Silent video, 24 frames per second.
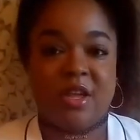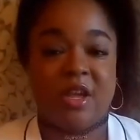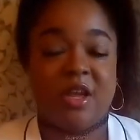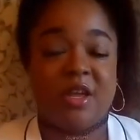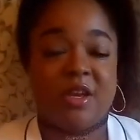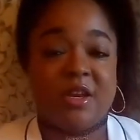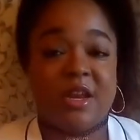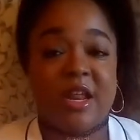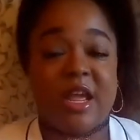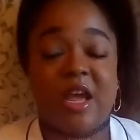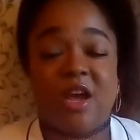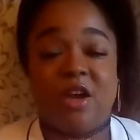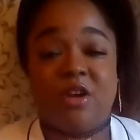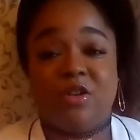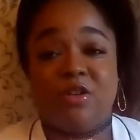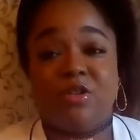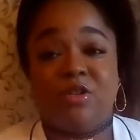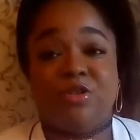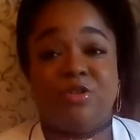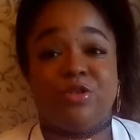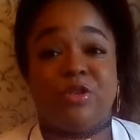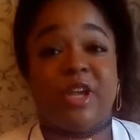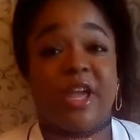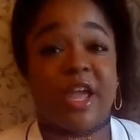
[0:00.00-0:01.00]
Now,
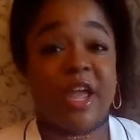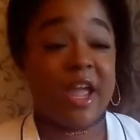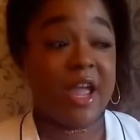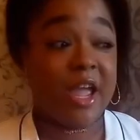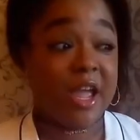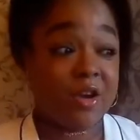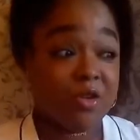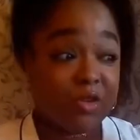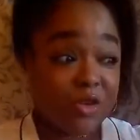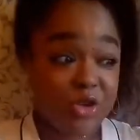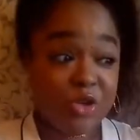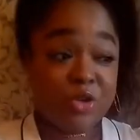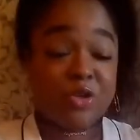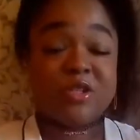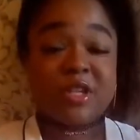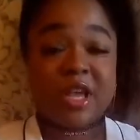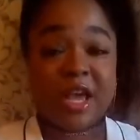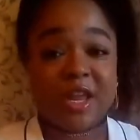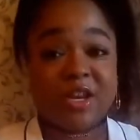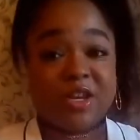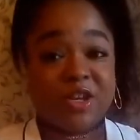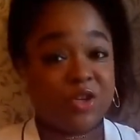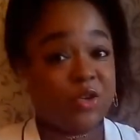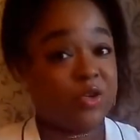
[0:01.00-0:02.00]
you can do
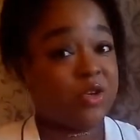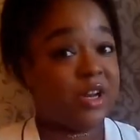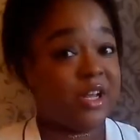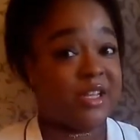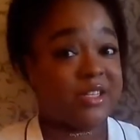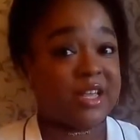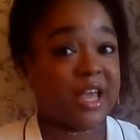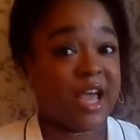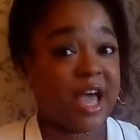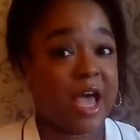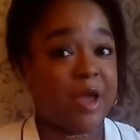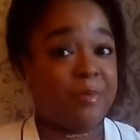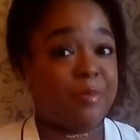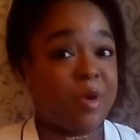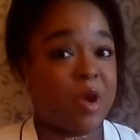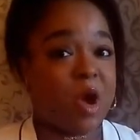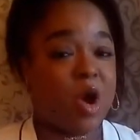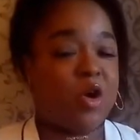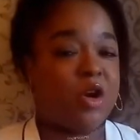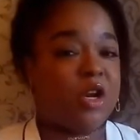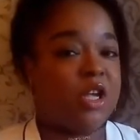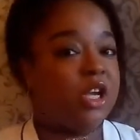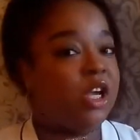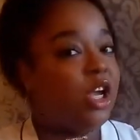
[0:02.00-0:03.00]
it as a high
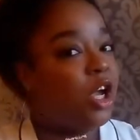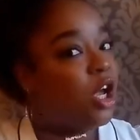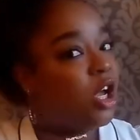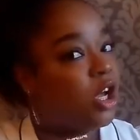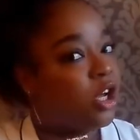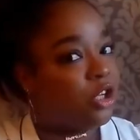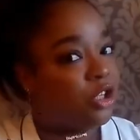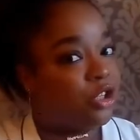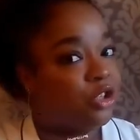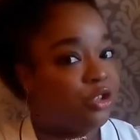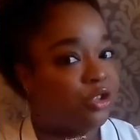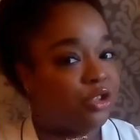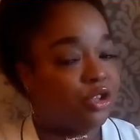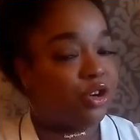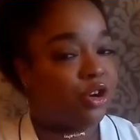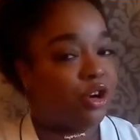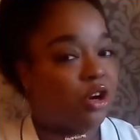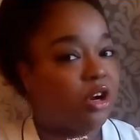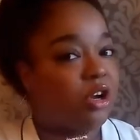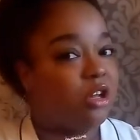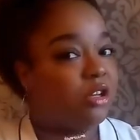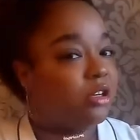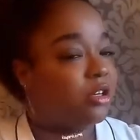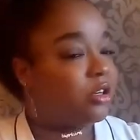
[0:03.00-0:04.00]
pony. Use a
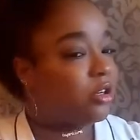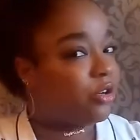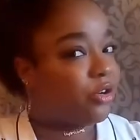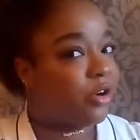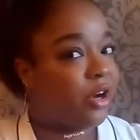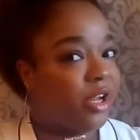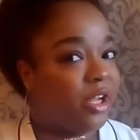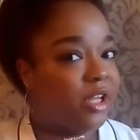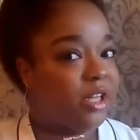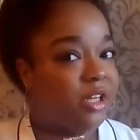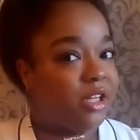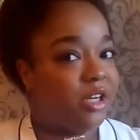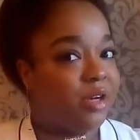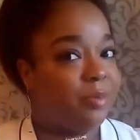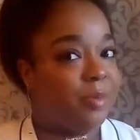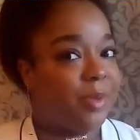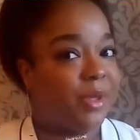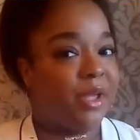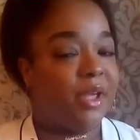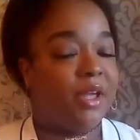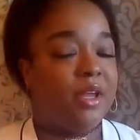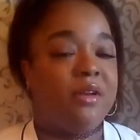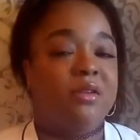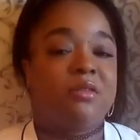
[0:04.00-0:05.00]
curler, crank a little
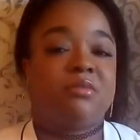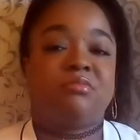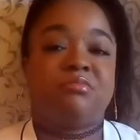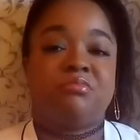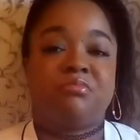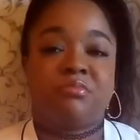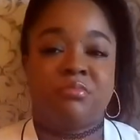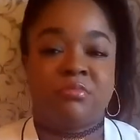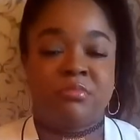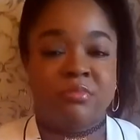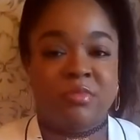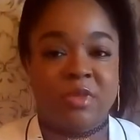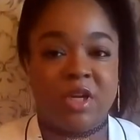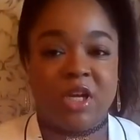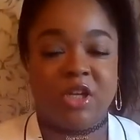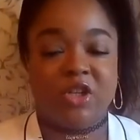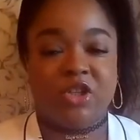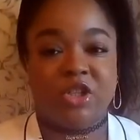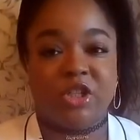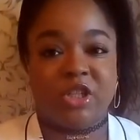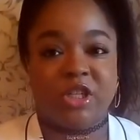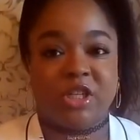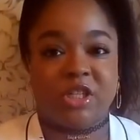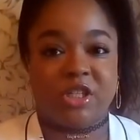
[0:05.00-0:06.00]
bit, and you're
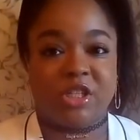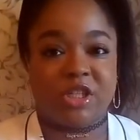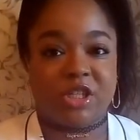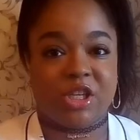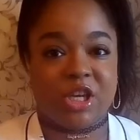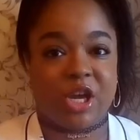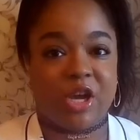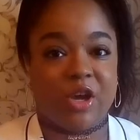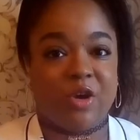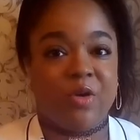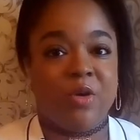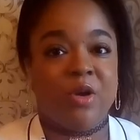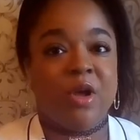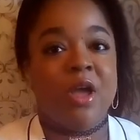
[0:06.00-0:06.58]
good to go.